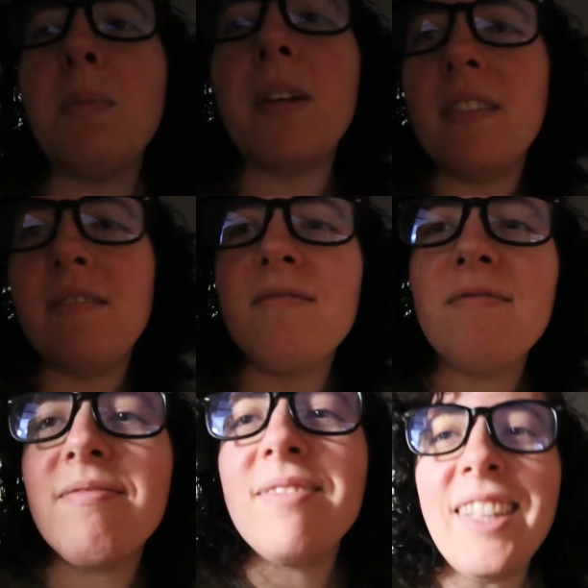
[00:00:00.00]
But
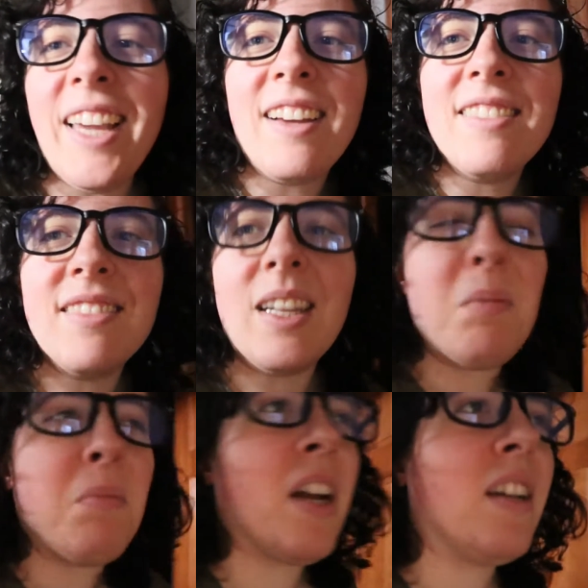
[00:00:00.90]
yeah,
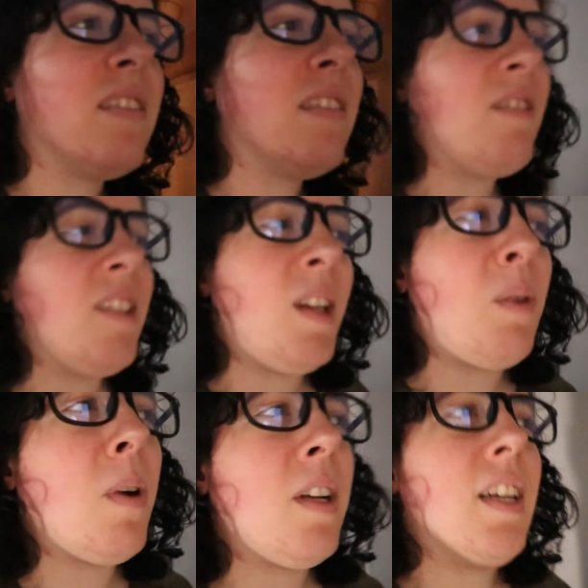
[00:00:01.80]
I'm not
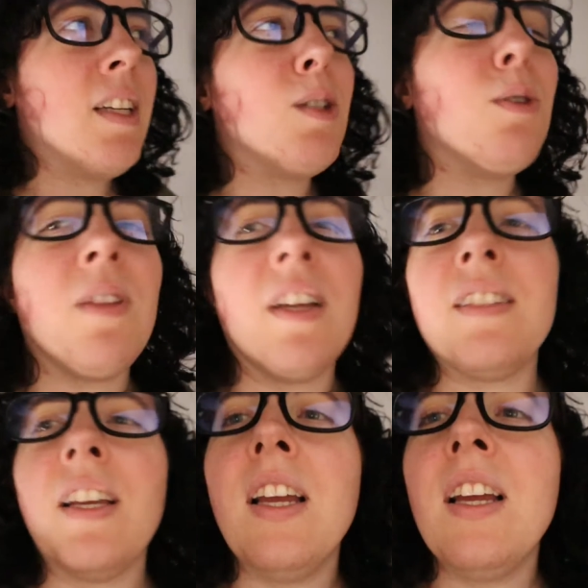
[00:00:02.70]
really wanting to do things.